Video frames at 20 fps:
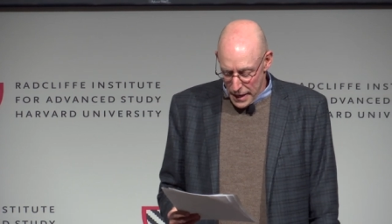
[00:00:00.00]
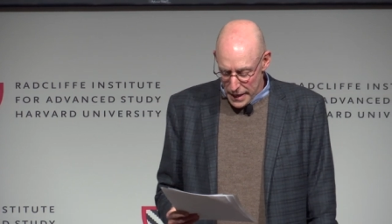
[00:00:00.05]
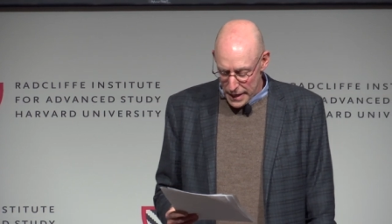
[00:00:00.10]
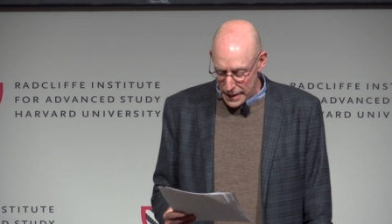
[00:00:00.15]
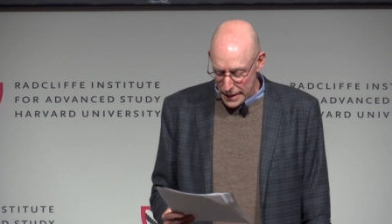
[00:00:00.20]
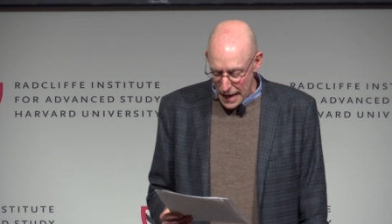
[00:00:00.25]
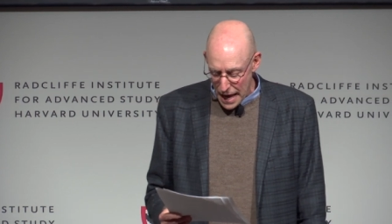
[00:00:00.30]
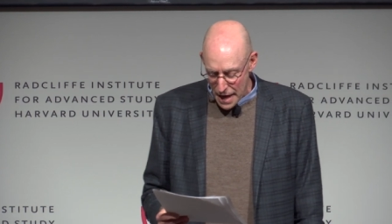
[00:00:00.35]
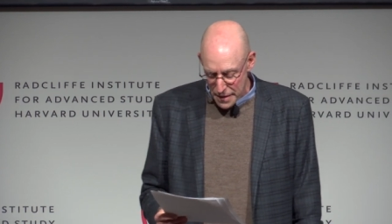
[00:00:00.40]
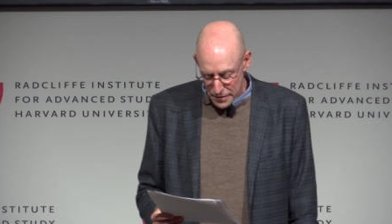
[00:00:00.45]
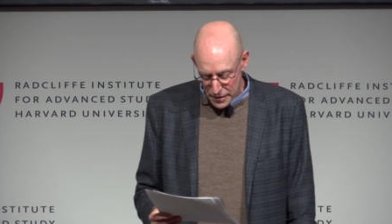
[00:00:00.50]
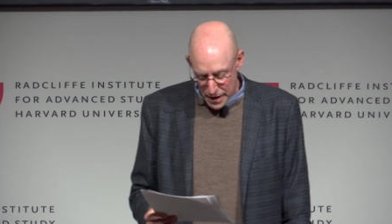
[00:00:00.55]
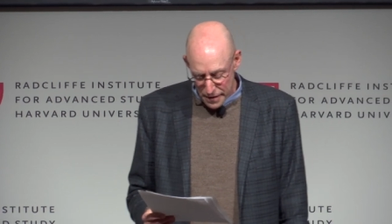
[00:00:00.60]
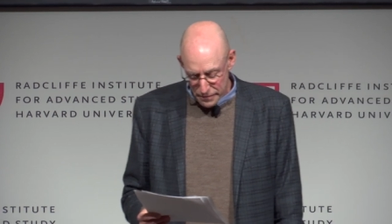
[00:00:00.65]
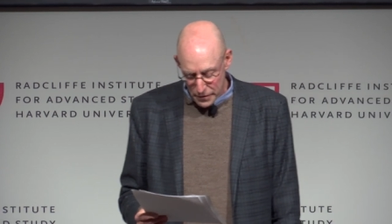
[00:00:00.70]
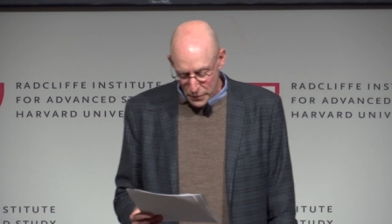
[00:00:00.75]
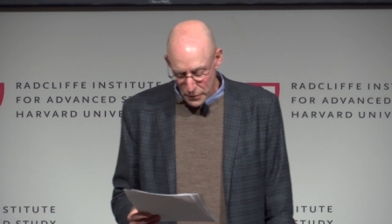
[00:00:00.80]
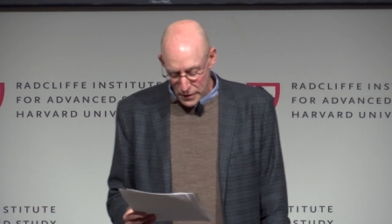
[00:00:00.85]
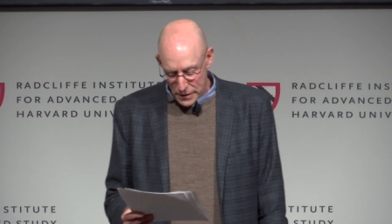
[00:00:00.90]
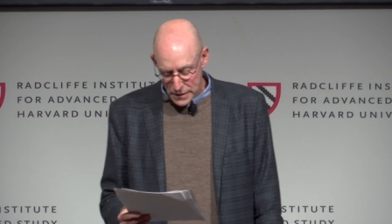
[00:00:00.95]
He gathered
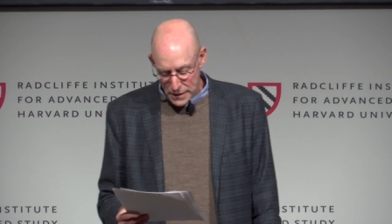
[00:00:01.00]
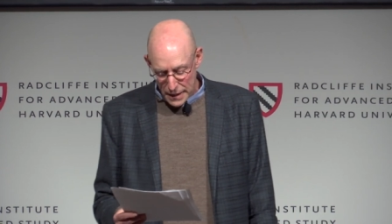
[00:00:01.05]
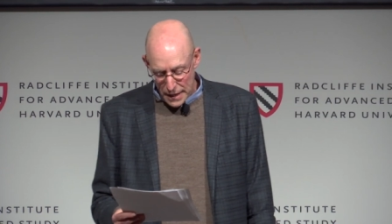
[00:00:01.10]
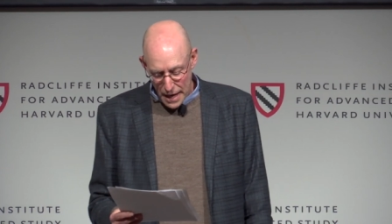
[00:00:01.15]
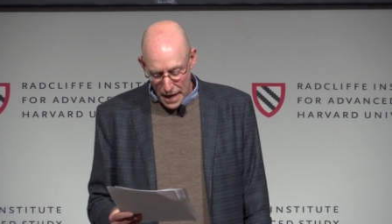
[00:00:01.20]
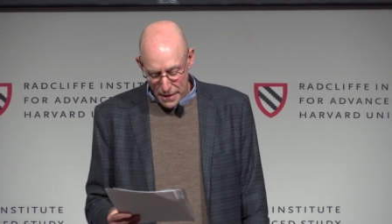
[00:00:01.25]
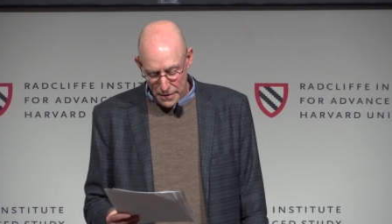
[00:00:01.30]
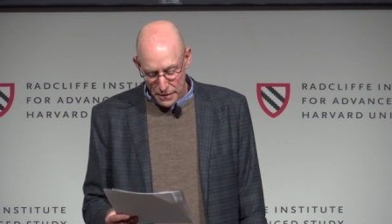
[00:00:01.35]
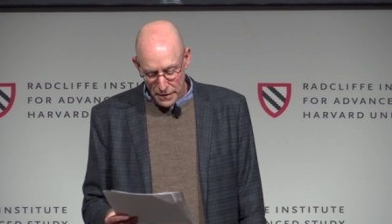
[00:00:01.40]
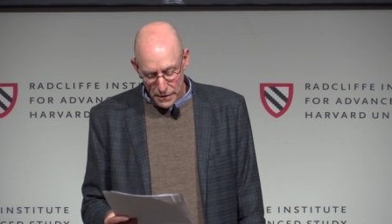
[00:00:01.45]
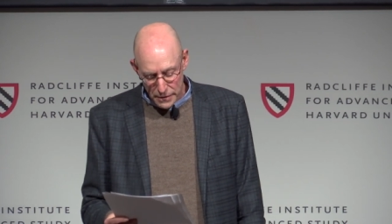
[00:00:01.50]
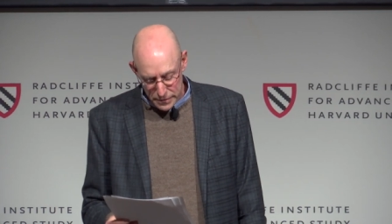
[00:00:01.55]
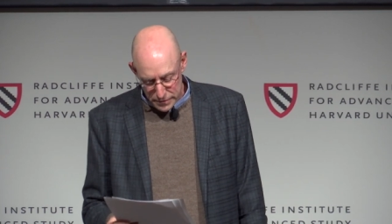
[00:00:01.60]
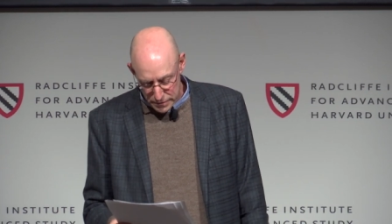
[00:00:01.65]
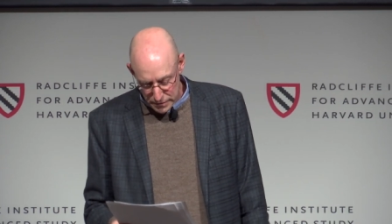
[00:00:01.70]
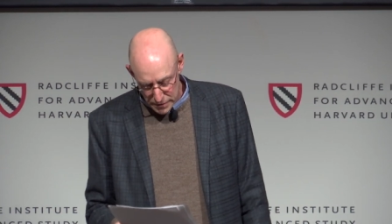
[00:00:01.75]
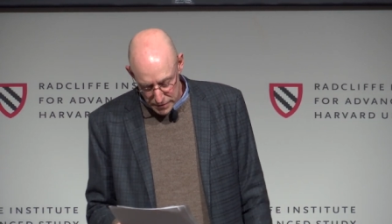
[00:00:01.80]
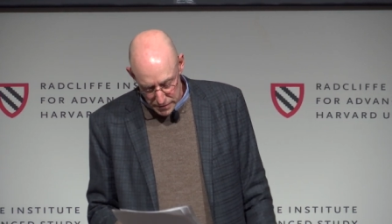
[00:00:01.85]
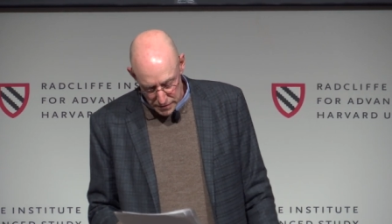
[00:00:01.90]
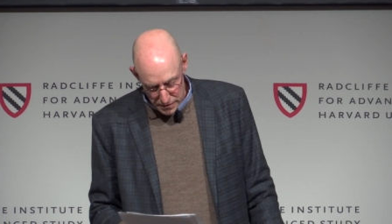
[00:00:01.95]
everyone together,
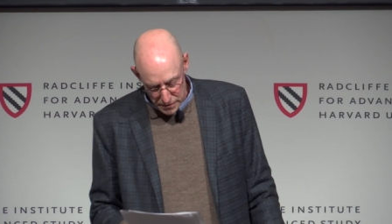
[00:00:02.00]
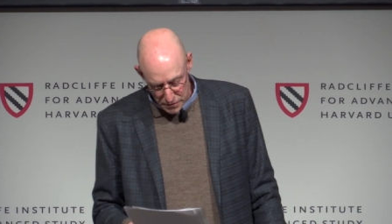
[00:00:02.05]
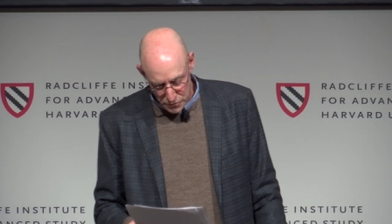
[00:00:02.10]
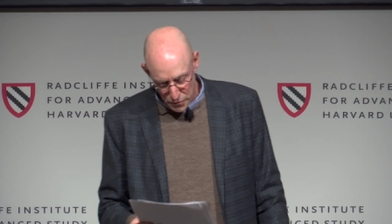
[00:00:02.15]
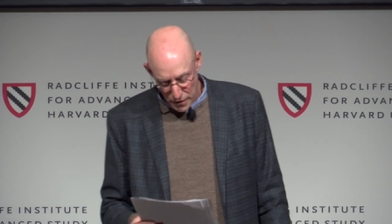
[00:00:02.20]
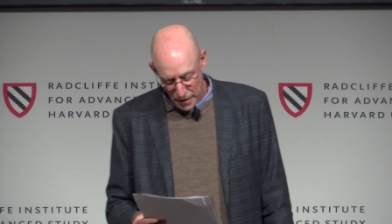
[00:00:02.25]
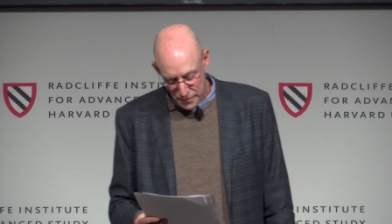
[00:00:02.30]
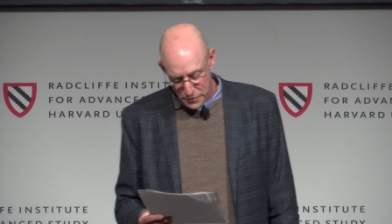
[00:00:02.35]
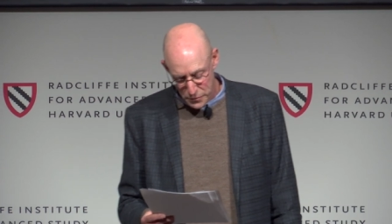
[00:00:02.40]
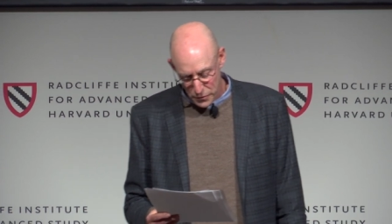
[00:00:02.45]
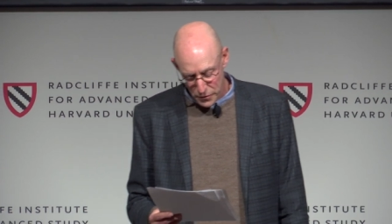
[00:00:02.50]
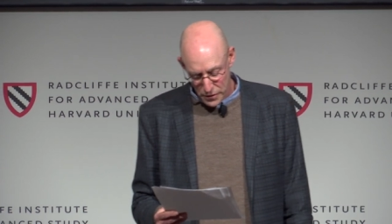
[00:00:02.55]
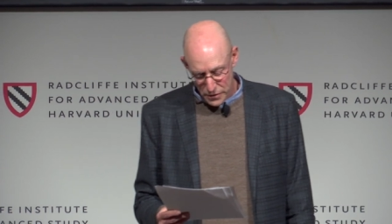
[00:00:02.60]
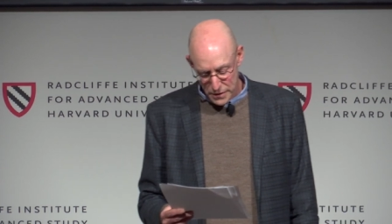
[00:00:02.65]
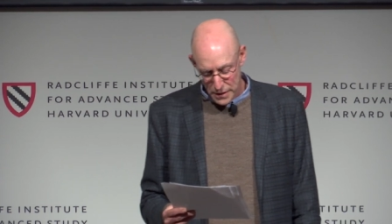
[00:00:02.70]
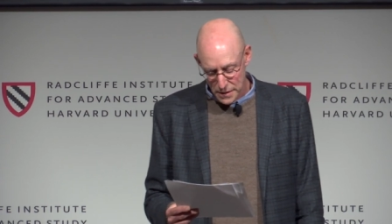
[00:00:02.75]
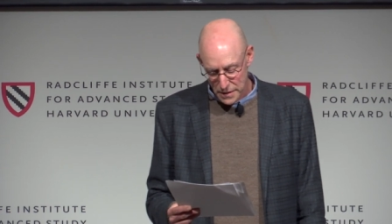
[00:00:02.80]
this is his wife's words,